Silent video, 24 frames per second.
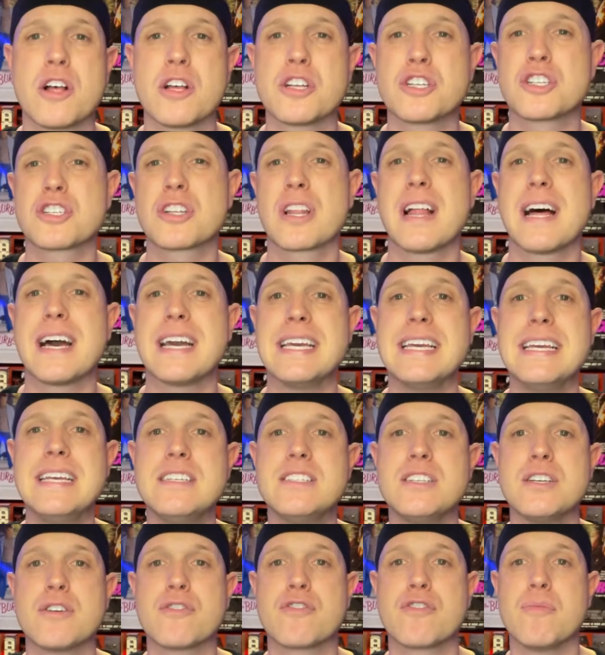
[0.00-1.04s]
It's just a lot
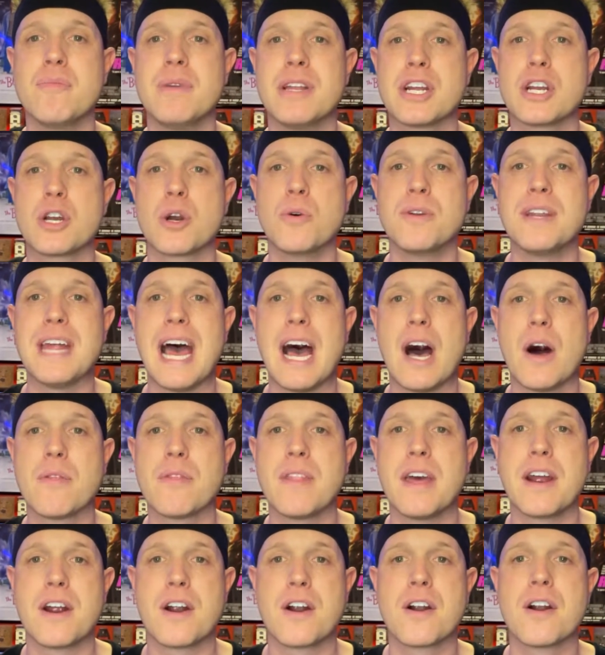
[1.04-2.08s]
easier for me to go down
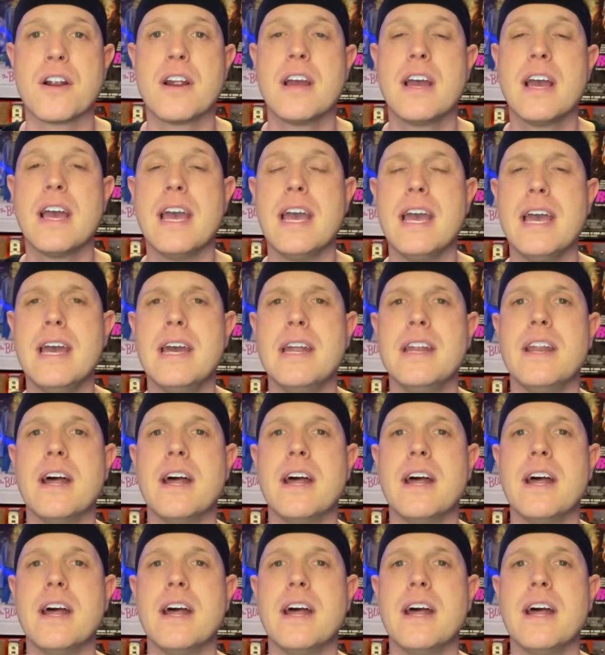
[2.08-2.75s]
there. And